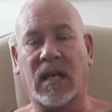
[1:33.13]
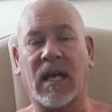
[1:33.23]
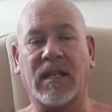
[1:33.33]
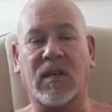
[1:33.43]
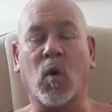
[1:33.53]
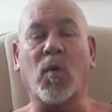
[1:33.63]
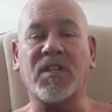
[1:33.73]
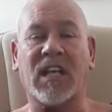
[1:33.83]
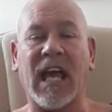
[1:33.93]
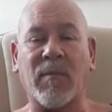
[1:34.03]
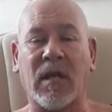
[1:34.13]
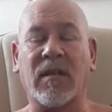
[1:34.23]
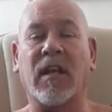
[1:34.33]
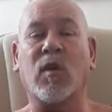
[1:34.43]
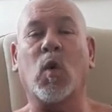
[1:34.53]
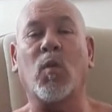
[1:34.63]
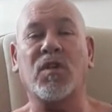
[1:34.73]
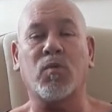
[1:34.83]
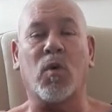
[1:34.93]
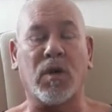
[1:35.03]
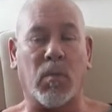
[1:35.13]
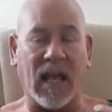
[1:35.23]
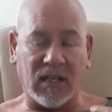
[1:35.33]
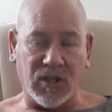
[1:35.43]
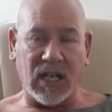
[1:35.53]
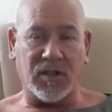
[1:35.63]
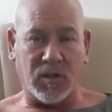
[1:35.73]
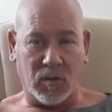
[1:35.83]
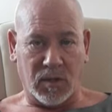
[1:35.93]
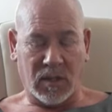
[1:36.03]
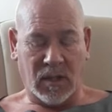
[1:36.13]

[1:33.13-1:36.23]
and he always came in and he always wore a black tracksuit